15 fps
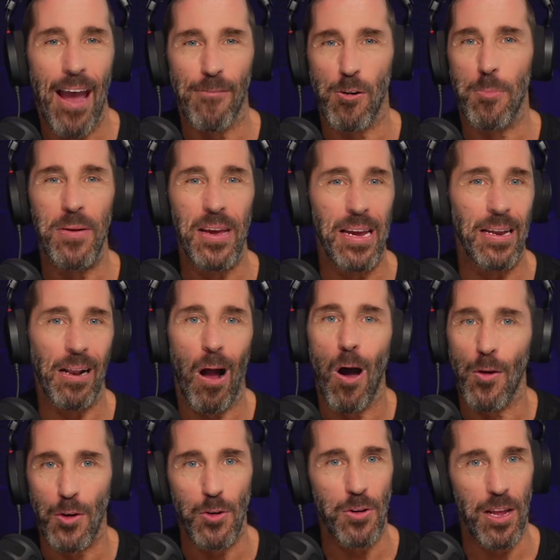ever being
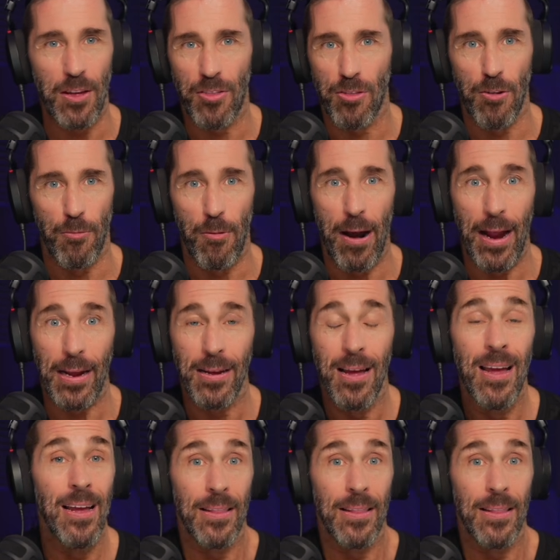underneath the ring.